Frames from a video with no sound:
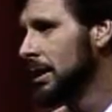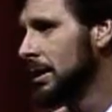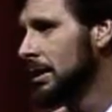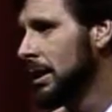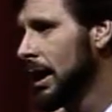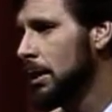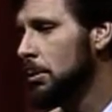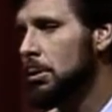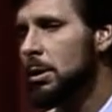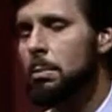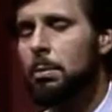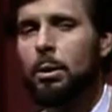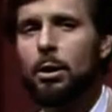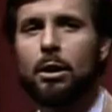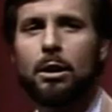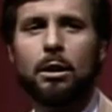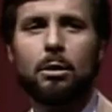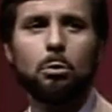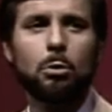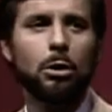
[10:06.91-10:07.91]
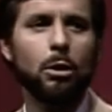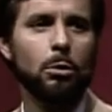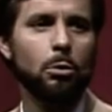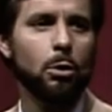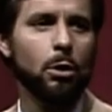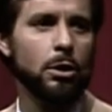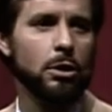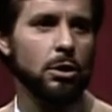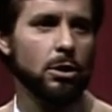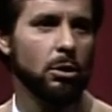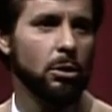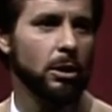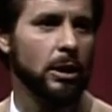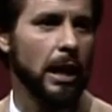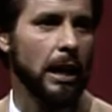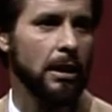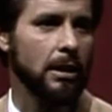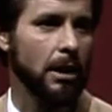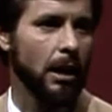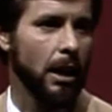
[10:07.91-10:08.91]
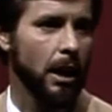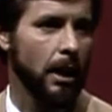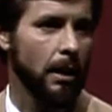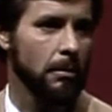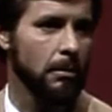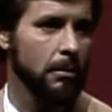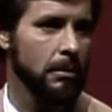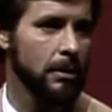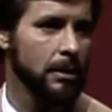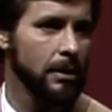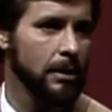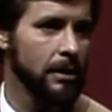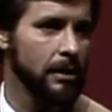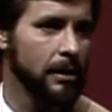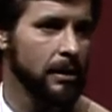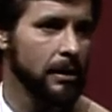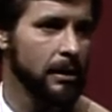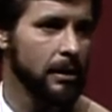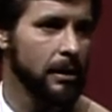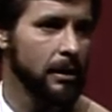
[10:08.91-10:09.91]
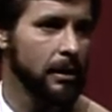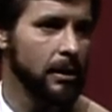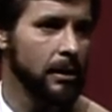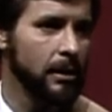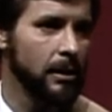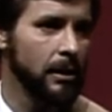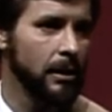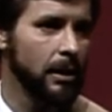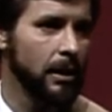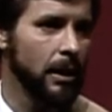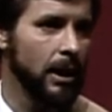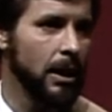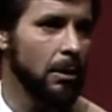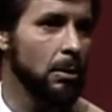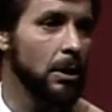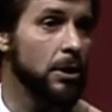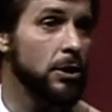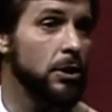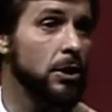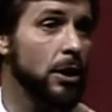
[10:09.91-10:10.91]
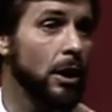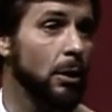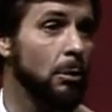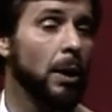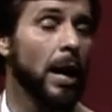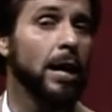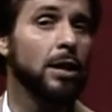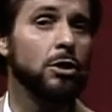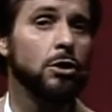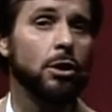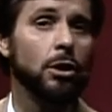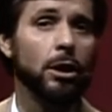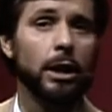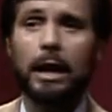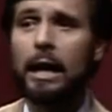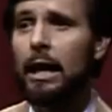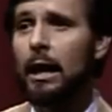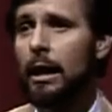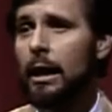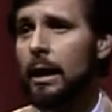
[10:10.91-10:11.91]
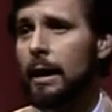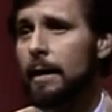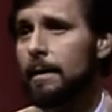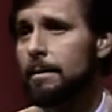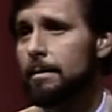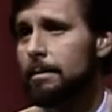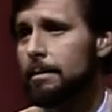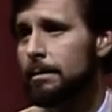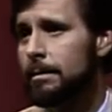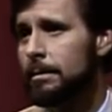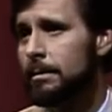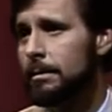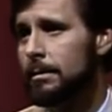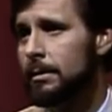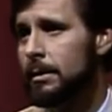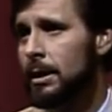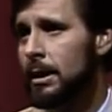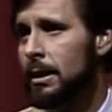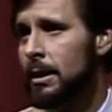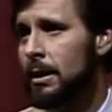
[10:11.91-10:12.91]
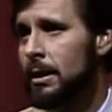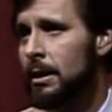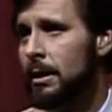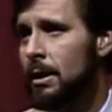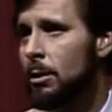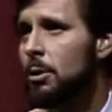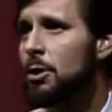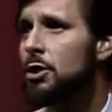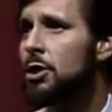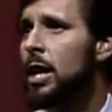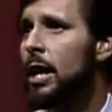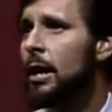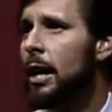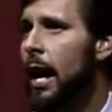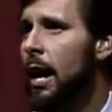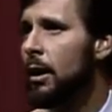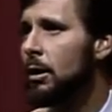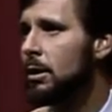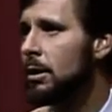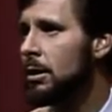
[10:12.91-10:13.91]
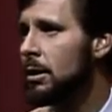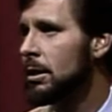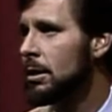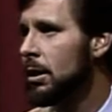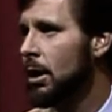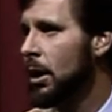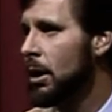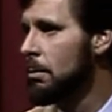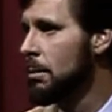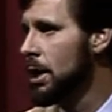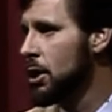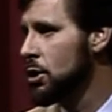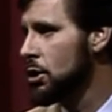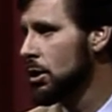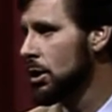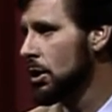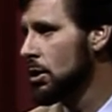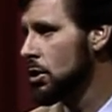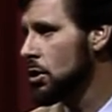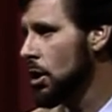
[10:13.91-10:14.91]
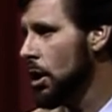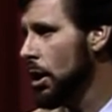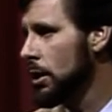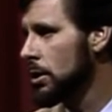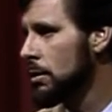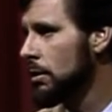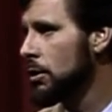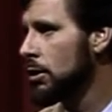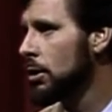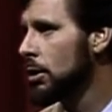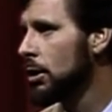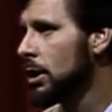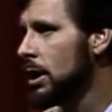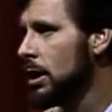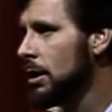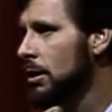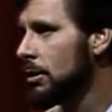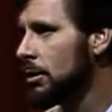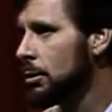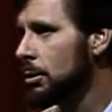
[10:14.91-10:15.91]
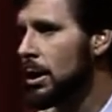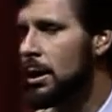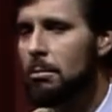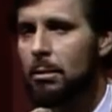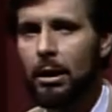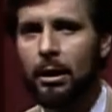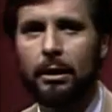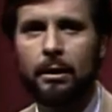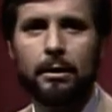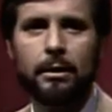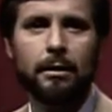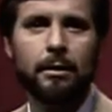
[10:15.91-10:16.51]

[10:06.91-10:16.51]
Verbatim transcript: that would put it in World War II at that time, he was a ranger in Italy. He was sent out on a mission in charge of 33 men.